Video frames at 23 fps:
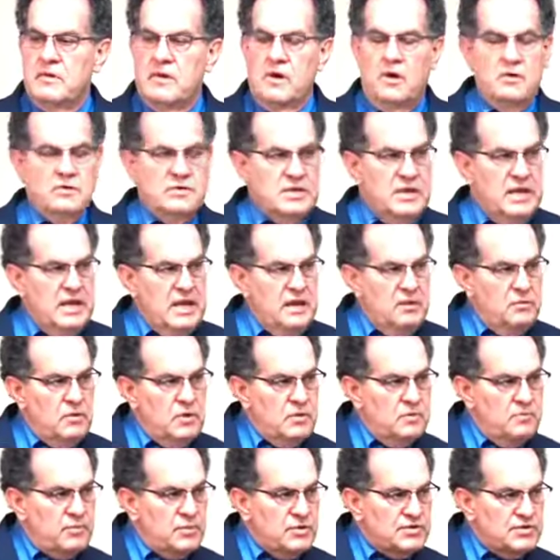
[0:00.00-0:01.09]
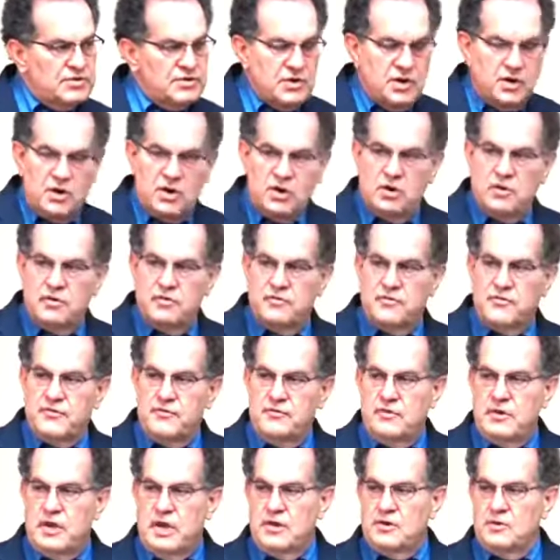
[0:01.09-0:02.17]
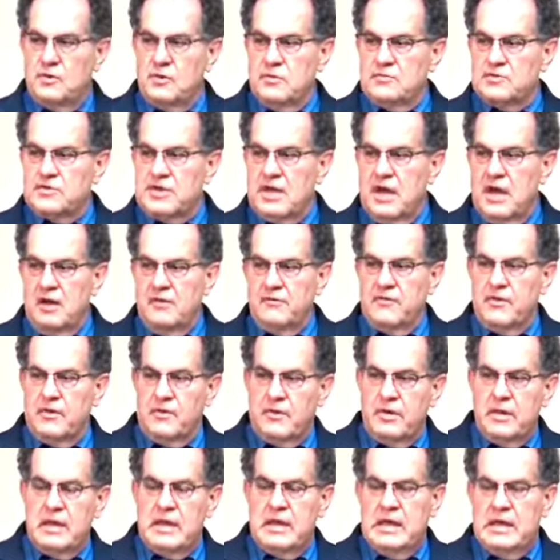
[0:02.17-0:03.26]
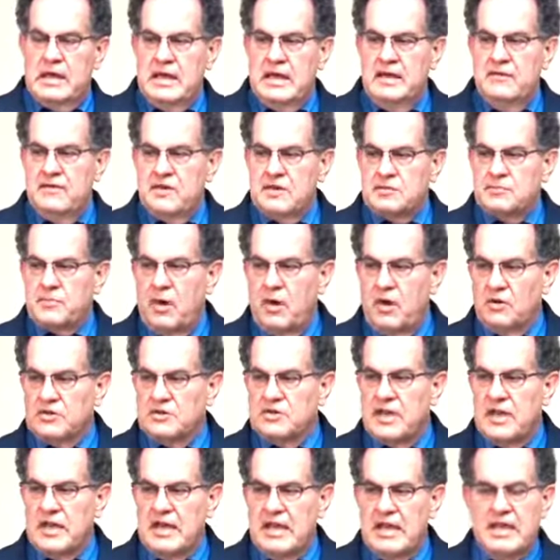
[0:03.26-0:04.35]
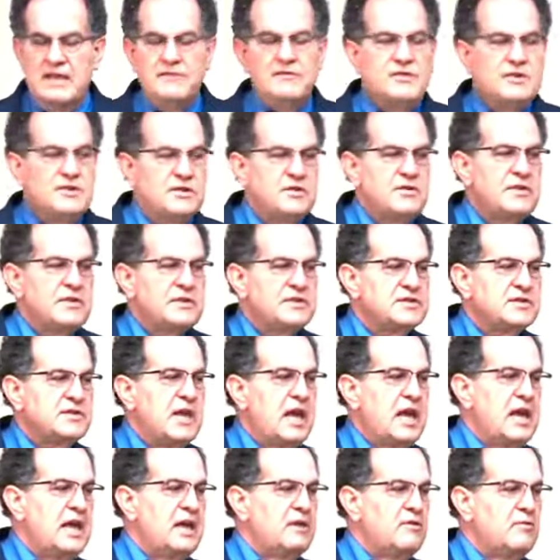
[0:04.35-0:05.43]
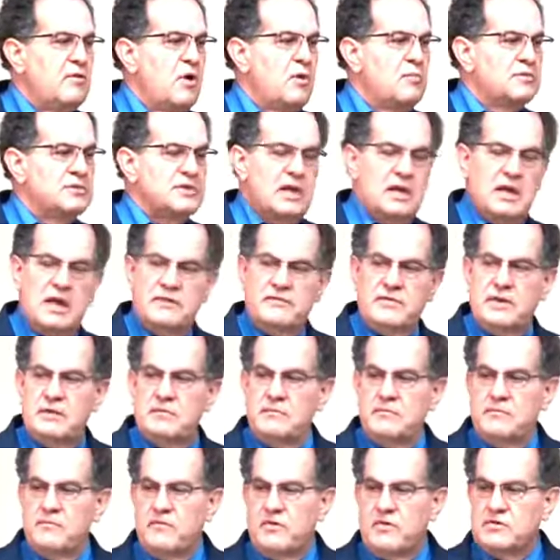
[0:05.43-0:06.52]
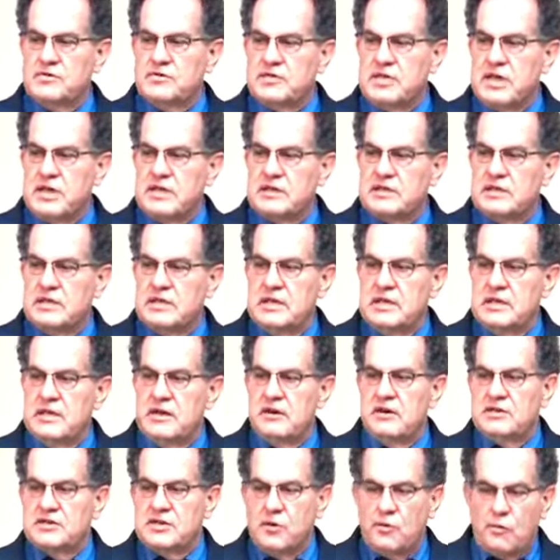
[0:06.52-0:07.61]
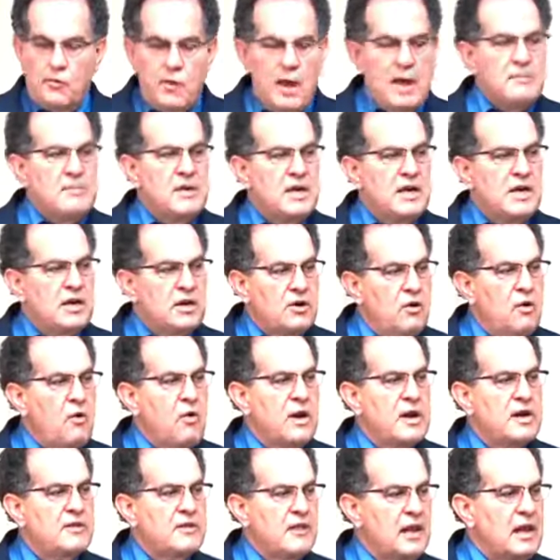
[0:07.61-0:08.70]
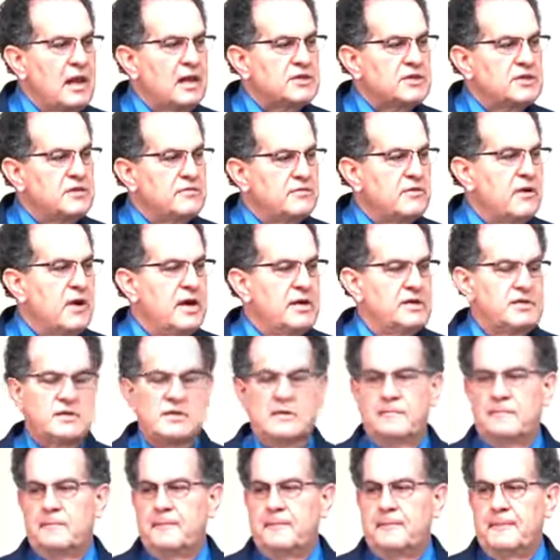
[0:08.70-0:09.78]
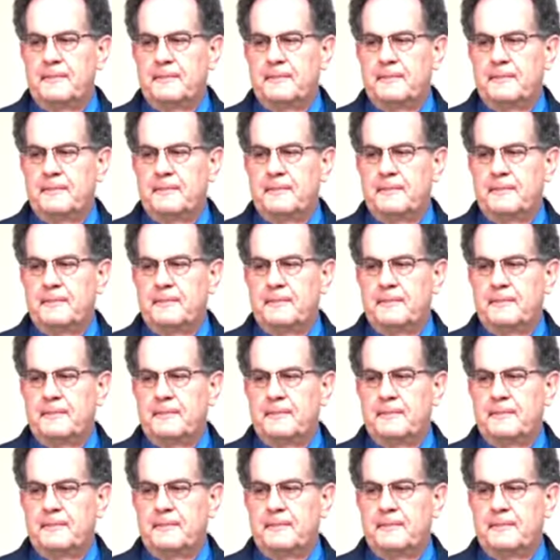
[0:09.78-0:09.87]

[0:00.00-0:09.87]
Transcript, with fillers: those that he would preserve unto himself, or even as Paul said, even to this day in Romans 11, verse 6, there is a remnant according to the election of grace.